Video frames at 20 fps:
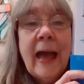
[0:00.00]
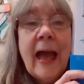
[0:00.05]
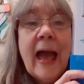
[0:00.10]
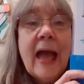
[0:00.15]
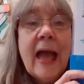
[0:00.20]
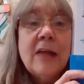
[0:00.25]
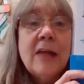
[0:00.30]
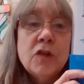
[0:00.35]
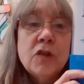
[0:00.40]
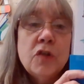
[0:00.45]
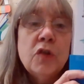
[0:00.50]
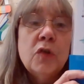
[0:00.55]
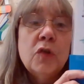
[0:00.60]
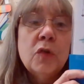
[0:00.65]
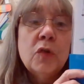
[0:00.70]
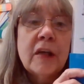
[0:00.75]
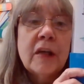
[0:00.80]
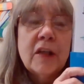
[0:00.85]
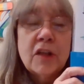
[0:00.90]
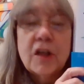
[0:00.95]
And you
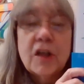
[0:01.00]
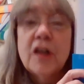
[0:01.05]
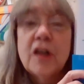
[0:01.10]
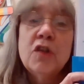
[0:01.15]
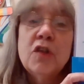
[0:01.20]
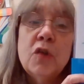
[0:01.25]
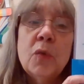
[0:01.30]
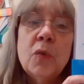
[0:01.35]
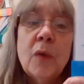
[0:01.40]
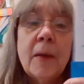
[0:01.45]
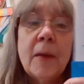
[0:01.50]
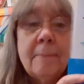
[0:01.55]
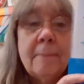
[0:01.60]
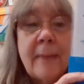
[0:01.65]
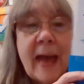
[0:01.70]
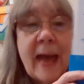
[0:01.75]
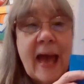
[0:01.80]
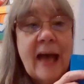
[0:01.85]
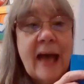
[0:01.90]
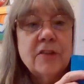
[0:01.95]
can, can you
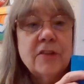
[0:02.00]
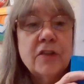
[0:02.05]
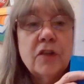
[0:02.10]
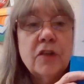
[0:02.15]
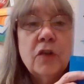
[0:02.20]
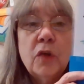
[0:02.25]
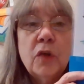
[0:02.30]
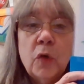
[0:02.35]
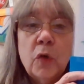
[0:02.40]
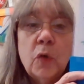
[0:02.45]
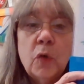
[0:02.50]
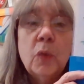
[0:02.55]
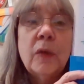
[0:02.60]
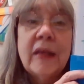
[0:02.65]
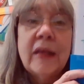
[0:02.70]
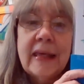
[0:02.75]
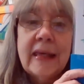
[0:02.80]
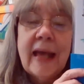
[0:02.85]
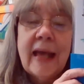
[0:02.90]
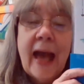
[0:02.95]
imagine who
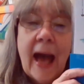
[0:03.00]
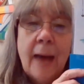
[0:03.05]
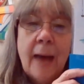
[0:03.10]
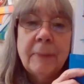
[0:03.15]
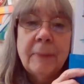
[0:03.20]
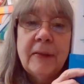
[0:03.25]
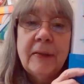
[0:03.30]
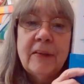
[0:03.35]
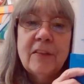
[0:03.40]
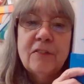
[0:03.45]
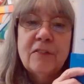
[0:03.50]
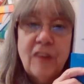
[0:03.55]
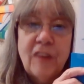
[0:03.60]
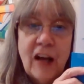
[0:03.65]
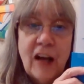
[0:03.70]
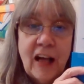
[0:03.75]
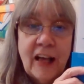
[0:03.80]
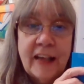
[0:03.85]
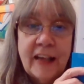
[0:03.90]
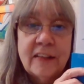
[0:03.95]
he happened to
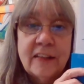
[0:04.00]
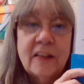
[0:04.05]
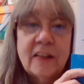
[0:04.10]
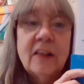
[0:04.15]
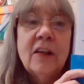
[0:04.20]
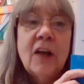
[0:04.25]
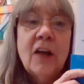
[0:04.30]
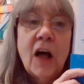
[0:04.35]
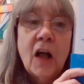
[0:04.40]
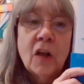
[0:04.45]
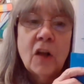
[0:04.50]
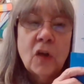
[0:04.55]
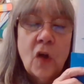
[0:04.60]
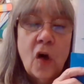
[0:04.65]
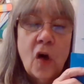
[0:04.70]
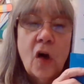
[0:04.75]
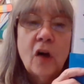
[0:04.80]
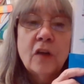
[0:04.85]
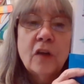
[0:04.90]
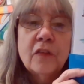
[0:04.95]
find
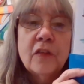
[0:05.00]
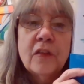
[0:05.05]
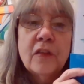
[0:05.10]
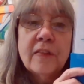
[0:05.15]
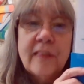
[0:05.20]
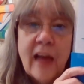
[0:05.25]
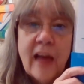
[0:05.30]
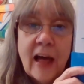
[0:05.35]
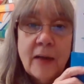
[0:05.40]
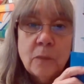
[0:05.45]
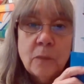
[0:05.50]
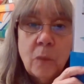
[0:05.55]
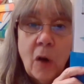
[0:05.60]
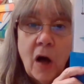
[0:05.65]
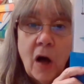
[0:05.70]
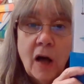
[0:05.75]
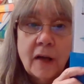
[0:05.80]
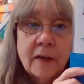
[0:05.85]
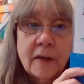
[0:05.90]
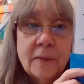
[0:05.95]
along the
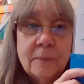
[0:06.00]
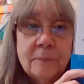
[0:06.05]
sidewalk?